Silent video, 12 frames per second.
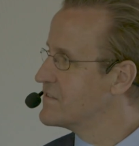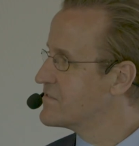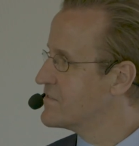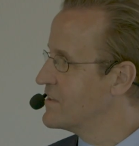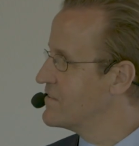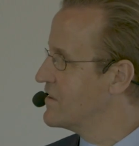
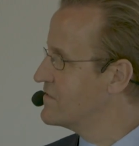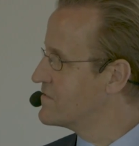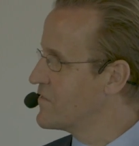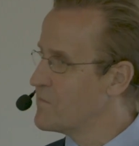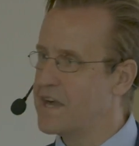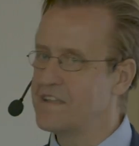it's
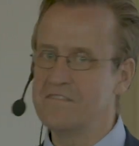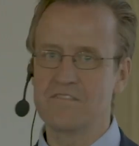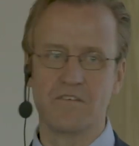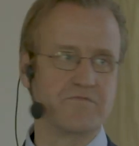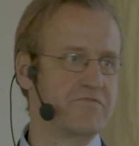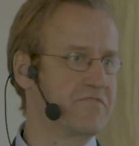in the minds
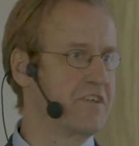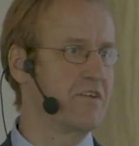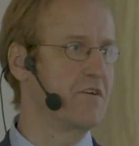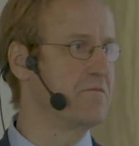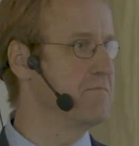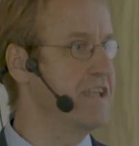of
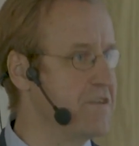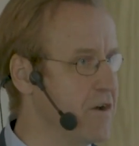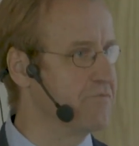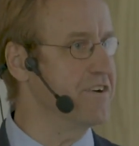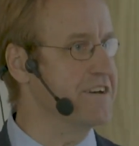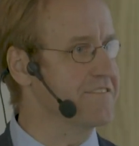many
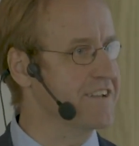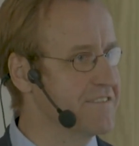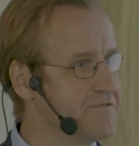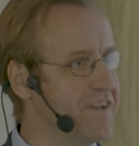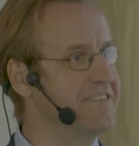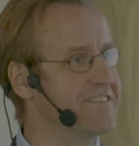of us.
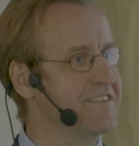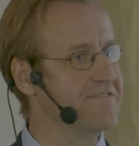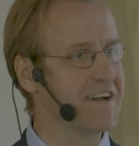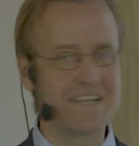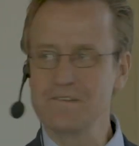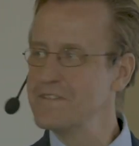Let's face it,
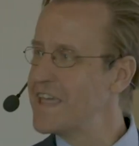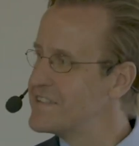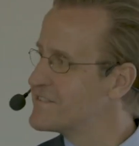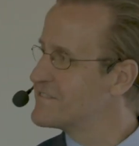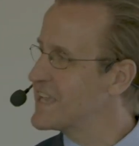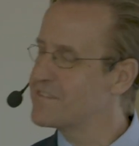right? I mean,
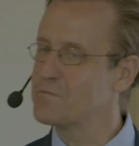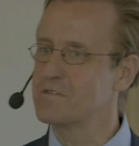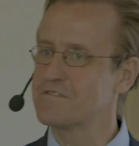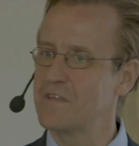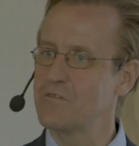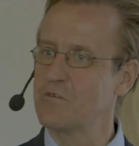that's the
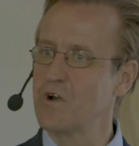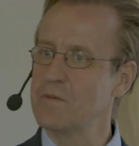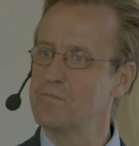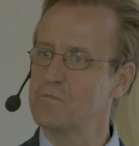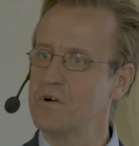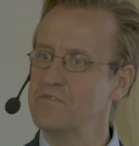textbooks that we grew
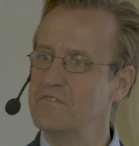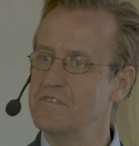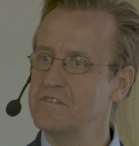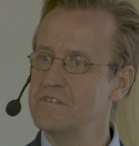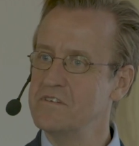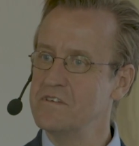up upon.
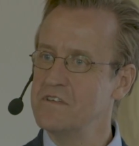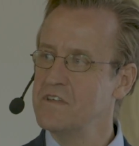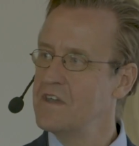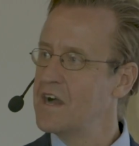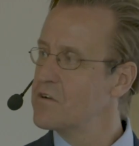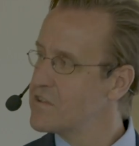
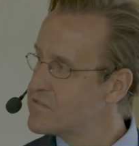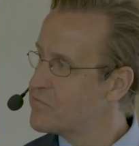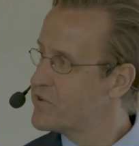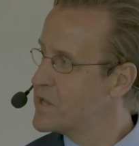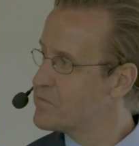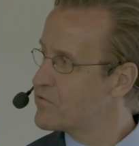How does a
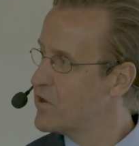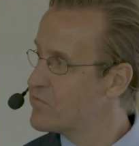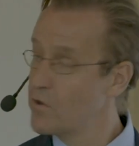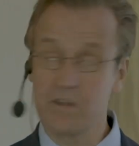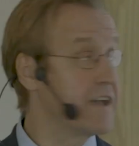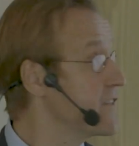Phillips curve
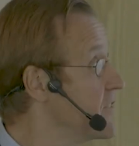look like